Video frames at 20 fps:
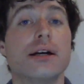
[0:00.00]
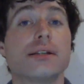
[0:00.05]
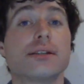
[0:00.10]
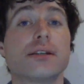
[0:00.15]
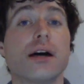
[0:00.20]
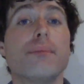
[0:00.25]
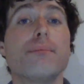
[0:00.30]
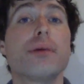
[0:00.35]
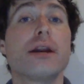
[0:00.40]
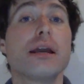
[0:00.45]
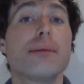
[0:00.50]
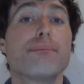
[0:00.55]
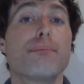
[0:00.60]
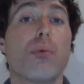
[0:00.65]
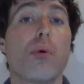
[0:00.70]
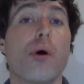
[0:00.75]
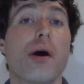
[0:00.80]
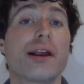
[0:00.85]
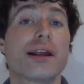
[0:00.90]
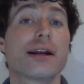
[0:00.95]
Somebody
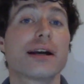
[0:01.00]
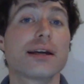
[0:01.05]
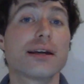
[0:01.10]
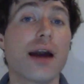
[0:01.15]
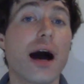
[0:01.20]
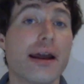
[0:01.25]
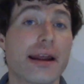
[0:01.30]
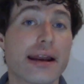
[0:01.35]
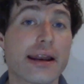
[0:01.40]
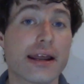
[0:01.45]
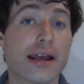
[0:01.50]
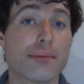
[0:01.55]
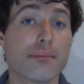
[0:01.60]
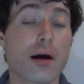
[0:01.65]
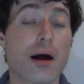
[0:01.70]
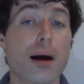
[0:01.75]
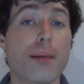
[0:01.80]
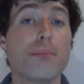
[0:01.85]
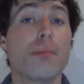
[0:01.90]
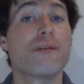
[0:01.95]
pointed a gun at
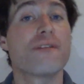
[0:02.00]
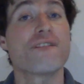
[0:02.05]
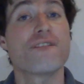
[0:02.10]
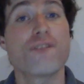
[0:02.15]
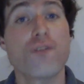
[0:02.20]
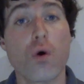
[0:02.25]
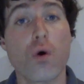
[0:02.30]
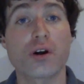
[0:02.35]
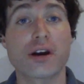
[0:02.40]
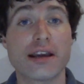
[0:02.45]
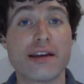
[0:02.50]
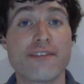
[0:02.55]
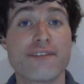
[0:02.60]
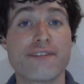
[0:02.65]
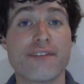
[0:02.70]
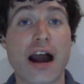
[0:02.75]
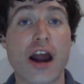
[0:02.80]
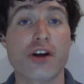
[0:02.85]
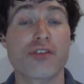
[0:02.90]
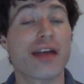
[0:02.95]
him before he
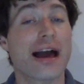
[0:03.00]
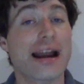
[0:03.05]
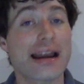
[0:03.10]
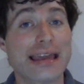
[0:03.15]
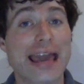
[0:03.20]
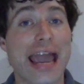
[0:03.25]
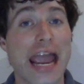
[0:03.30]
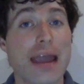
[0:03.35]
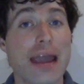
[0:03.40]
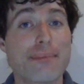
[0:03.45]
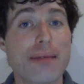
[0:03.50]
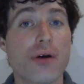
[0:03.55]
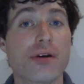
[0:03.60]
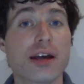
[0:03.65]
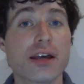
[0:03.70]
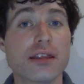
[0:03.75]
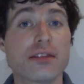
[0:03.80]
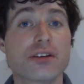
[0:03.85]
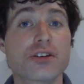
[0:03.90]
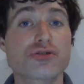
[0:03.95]
fired. That came
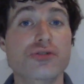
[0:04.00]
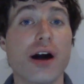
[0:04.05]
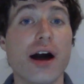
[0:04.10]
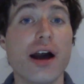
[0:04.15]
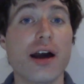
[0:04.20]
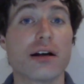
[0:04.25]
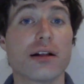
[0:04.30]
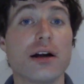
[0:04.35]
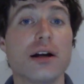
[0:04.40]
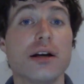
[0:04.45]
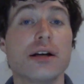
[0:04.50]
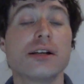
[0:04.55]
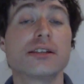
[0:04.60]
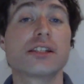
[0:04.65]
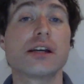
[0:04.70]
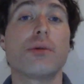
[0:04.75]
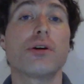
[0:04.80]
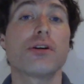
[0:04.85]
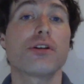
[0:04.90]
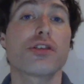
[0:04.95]
out in the trial.
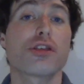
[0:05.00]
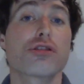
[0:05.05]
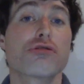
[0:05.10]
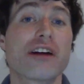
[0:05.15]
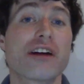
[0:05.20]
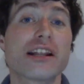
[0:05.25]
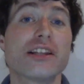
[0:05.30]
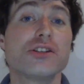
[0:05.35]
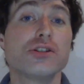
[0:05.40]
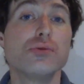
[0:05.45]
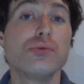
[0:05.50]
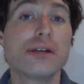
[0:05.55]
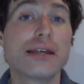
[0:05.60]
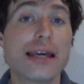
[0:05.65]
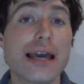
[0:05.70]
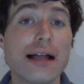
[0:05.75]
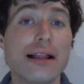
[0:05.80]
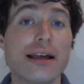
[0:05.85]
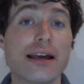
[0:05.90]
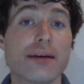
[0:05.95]
Someone threatened to
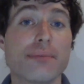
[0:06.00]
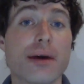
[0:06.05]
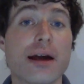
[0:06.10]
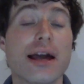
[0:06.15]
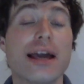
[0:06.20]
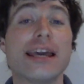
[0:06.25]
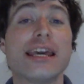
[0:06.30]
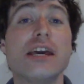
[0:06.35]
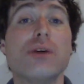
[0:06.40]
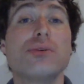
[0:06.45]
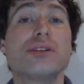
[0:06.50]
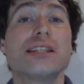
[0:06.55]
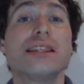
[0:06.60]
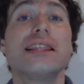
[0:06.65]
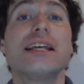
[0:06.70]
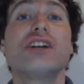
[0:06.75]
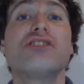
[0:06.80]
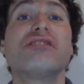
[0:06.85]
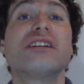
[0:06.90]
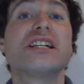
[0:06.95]
kill him. He was
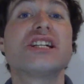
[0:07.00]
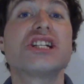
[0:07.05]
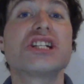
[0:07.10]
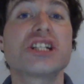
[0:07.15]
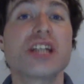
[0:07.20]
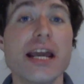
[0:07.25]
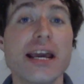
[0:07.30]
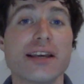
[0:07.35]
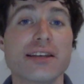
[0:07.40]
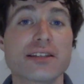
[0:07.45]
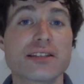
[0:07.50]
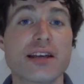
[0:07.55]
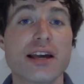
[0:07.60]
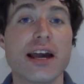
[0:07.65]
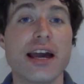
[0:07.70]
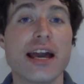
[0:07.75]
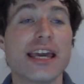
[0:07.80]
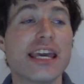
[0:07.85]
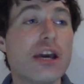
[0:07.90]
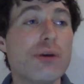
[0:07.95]
literally chased.
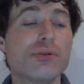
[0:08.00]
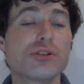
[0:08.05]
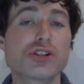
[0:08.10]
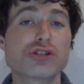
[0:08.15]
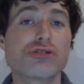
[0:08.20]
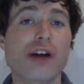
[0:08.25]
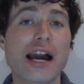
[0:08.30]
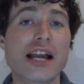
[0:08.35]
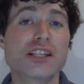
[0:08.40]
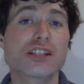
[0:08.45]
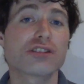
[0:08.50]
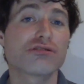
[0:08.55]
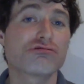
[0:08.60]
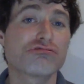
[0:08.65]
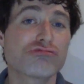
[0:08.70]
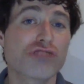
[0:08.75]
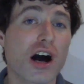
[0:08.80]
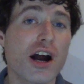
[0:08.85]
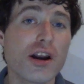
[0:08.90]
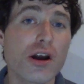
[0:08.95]
He was trying to
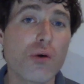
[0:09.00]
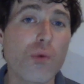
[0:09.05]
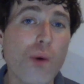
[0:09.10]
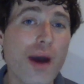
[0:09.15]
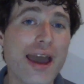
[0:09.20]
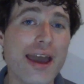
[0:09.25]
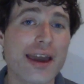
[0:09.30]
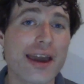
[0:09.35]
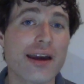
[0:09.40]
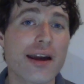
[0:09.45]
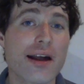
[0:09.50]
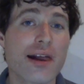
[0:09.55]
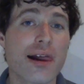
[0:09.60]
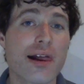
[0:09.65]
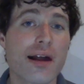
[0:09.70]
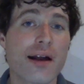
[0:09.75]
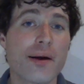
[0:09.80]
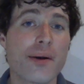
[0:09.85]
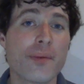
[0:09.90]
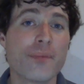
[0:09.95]
run away,
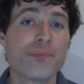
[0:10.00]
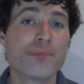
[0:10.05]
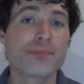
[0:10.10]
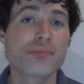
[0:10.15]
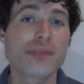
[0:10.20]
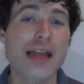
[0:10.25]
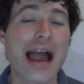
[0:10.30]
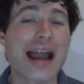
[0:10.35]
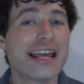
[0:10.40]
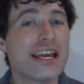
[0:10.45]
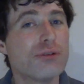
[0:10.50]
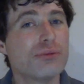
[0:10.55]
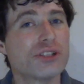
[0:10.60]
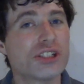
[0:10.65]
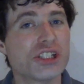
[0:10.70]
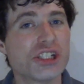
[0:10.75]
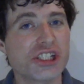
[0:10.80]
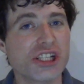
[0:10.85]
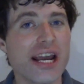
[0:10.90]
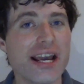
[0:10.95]
and he
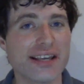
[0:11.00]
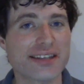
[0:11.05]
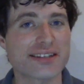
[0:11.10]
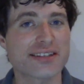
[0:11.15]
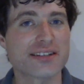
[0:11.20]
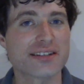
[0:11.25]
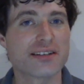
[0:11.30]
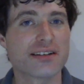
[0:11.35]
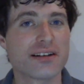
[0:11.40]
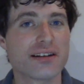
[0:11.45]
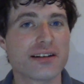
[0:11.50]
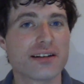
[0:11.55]
was chased.